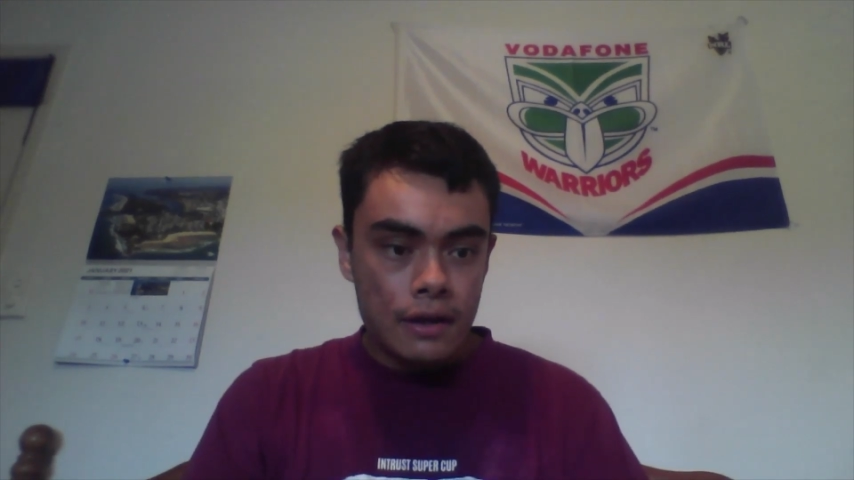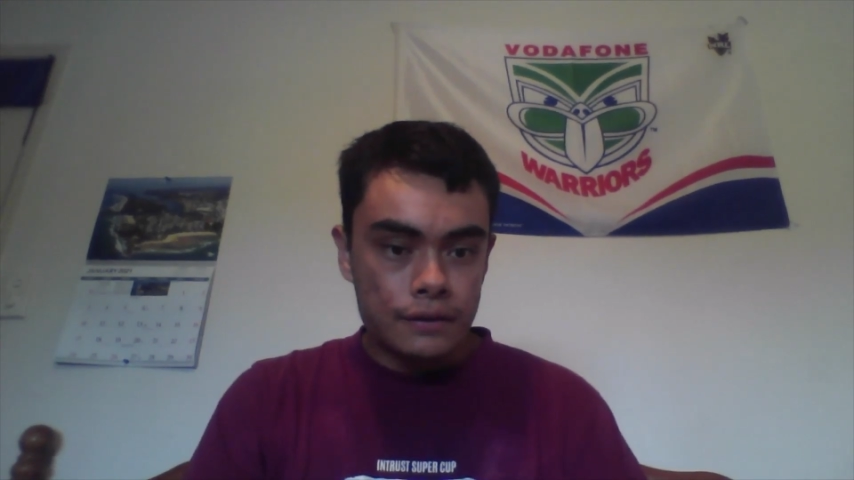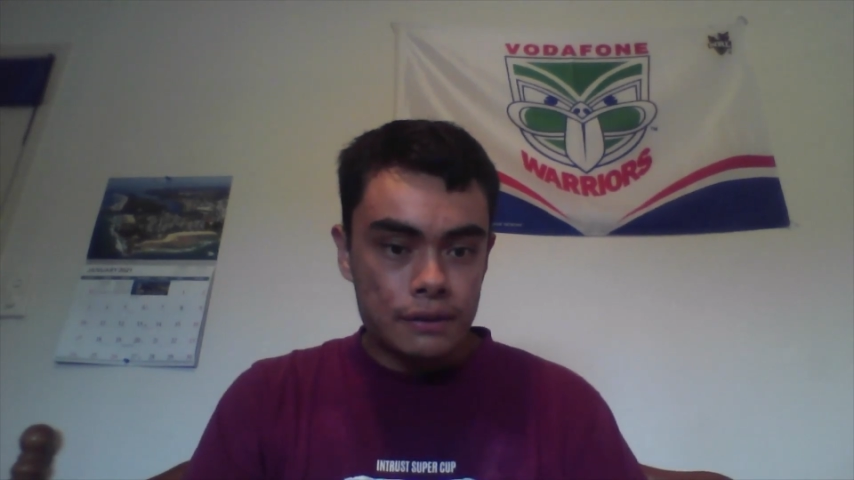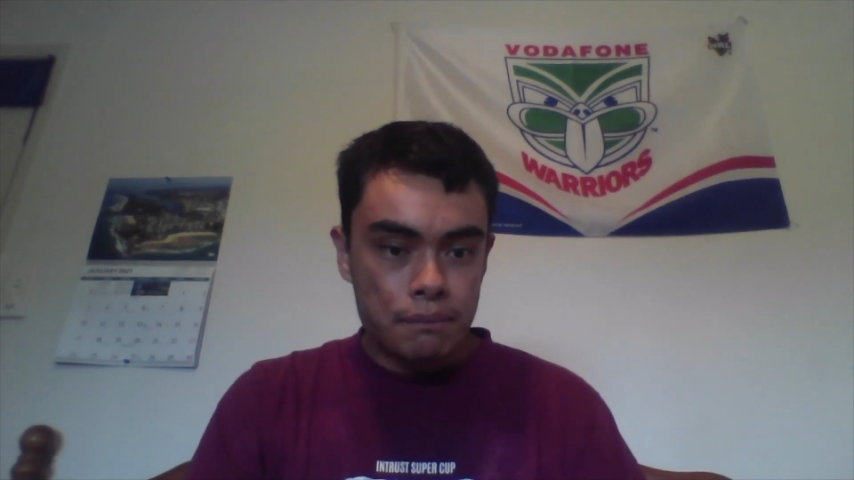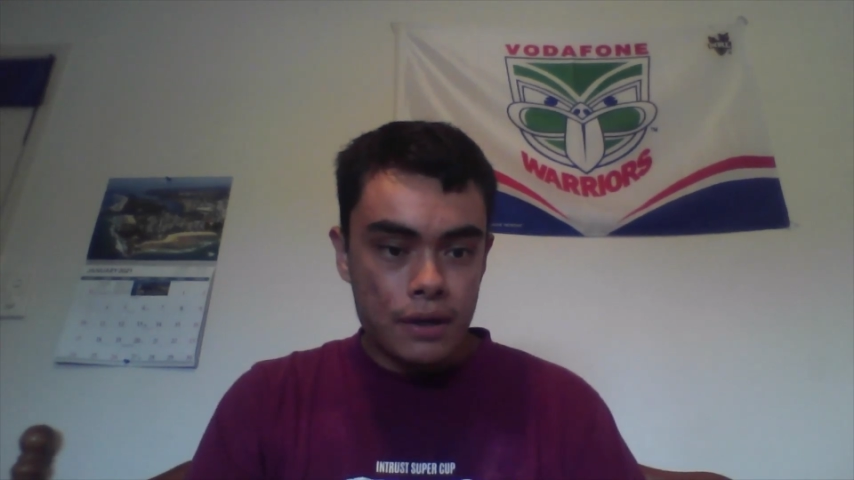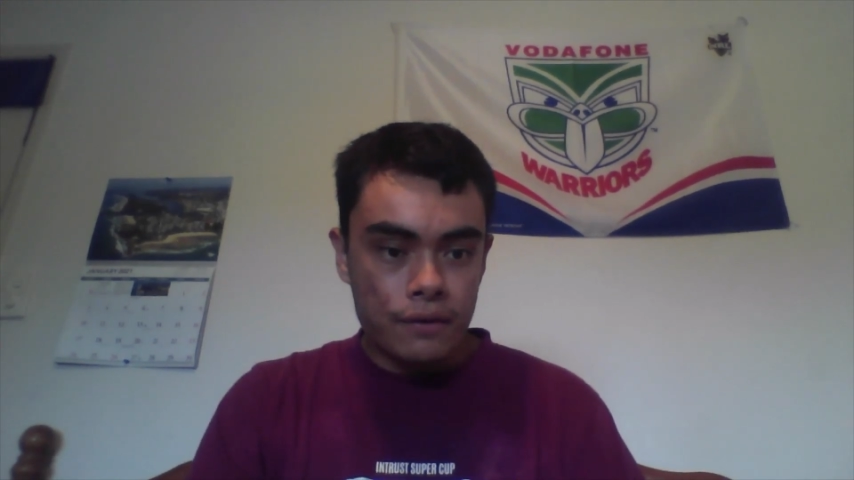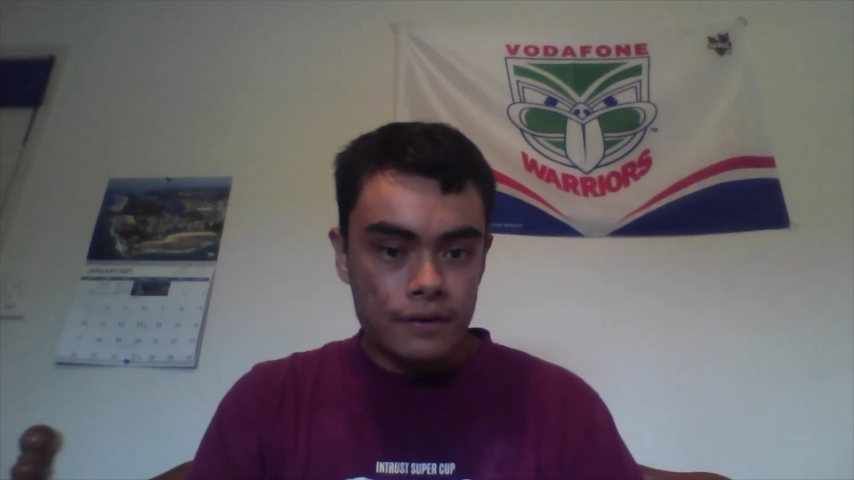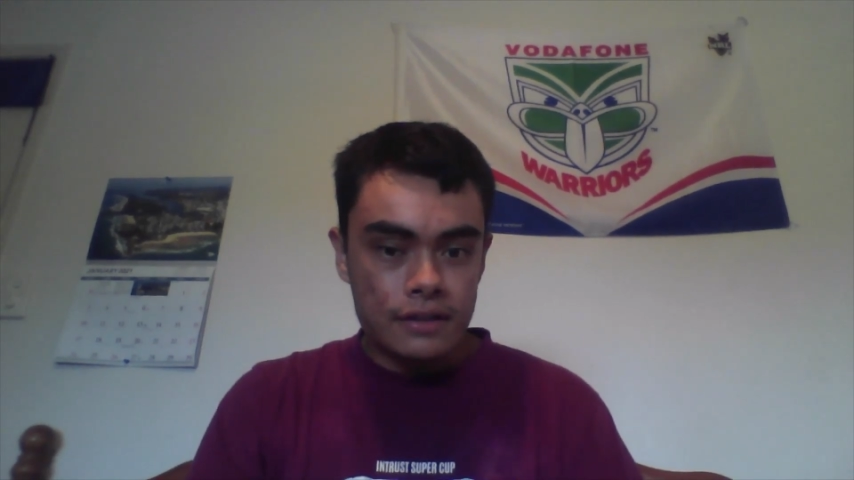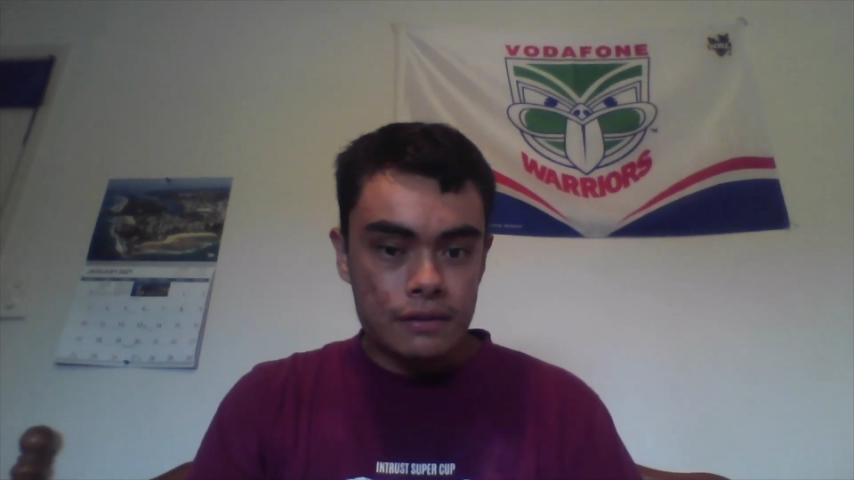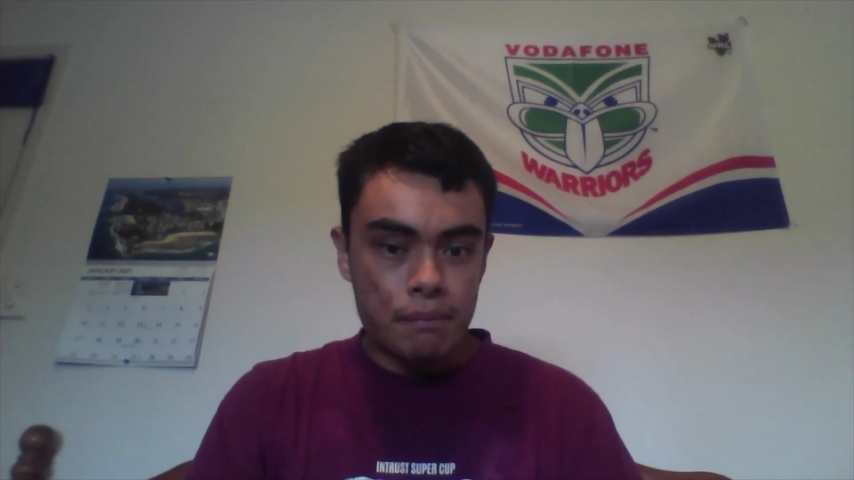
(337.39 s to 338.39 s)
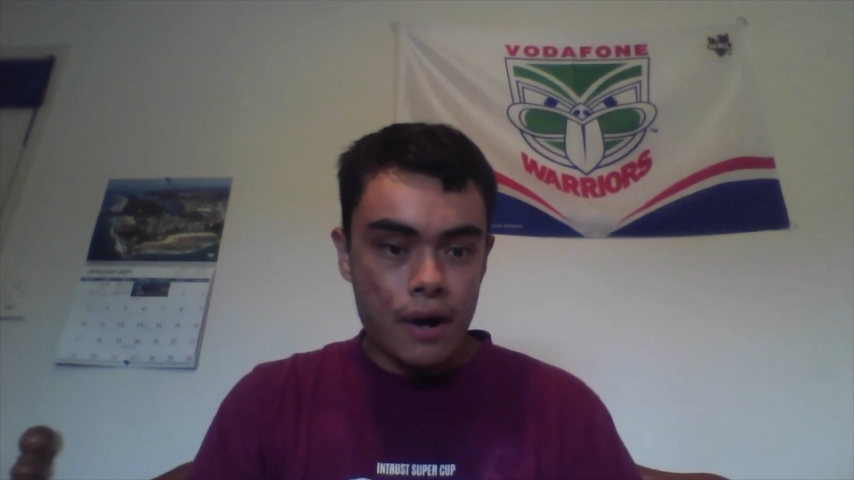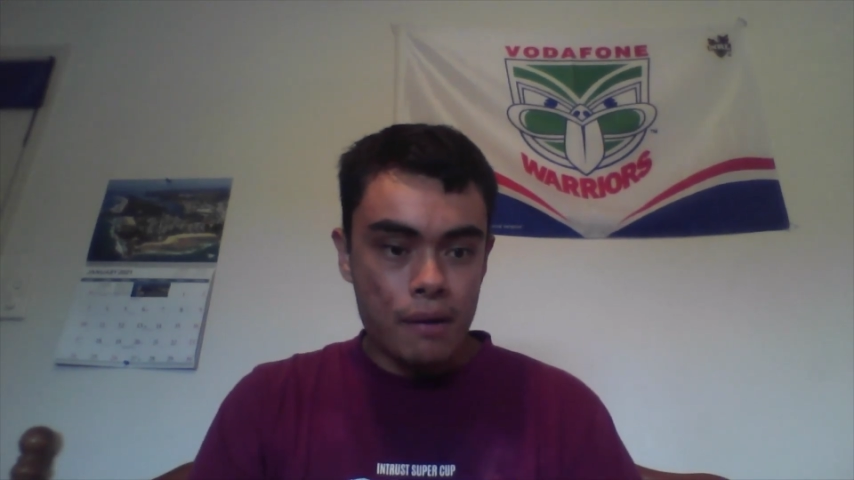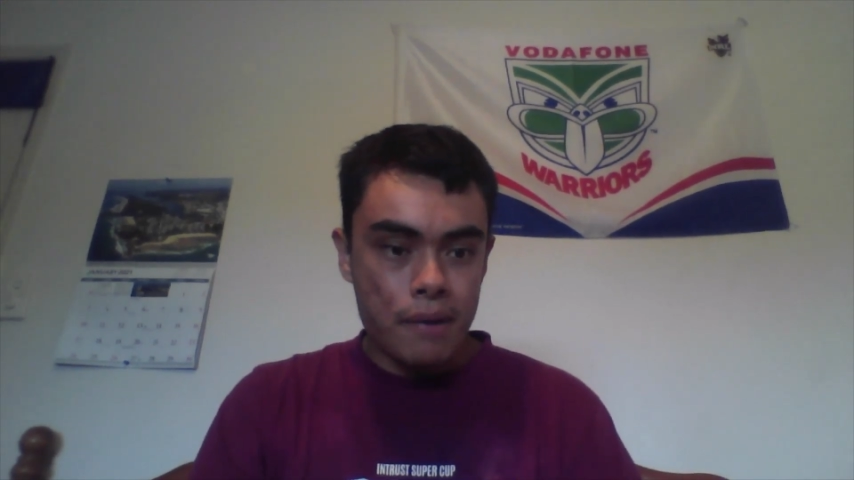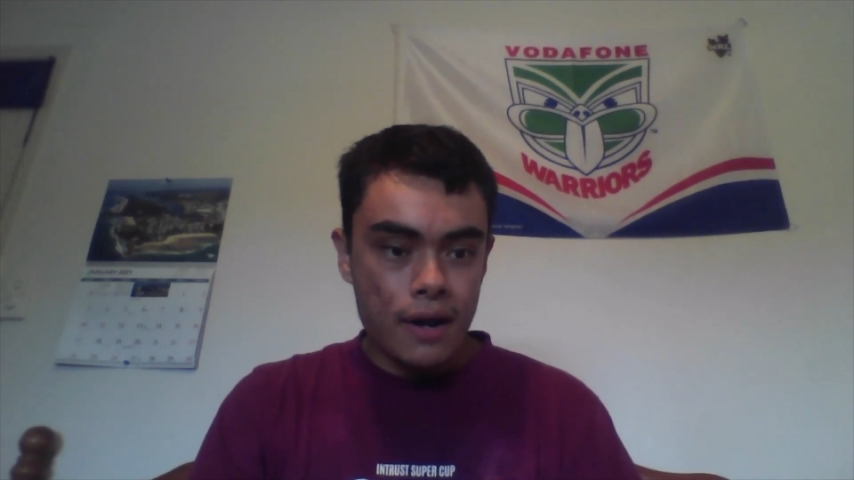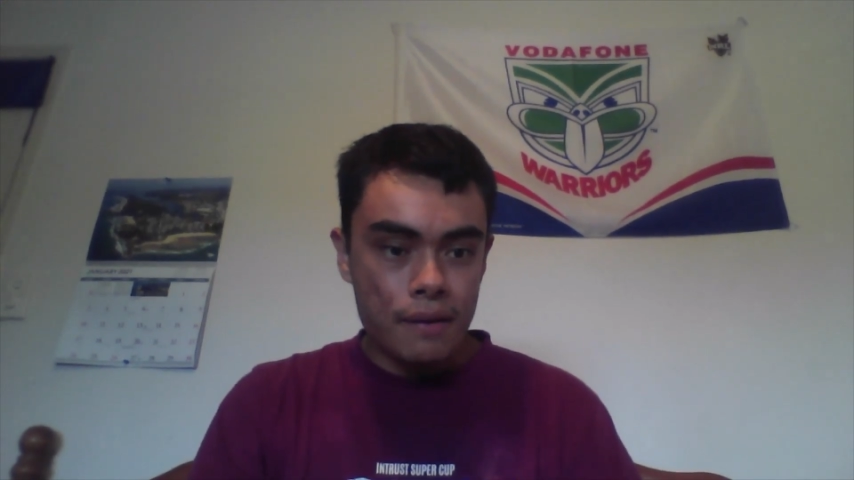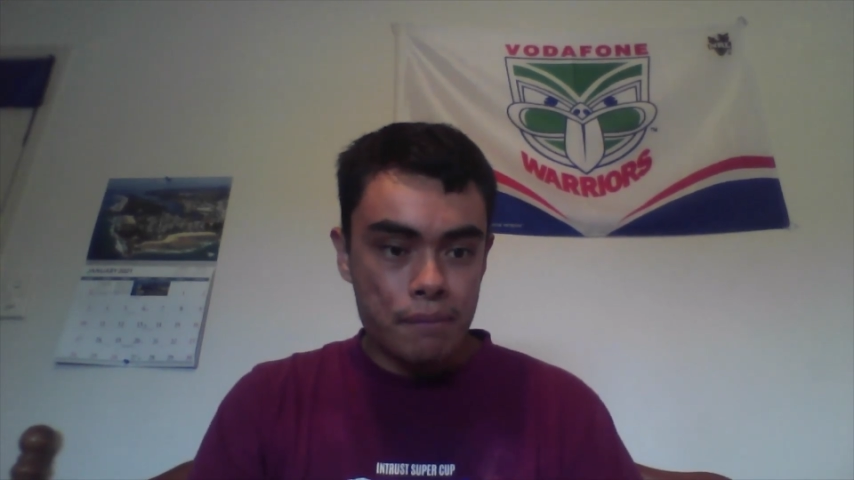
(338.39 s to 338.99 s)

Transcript: it was a penalty to Parramatta,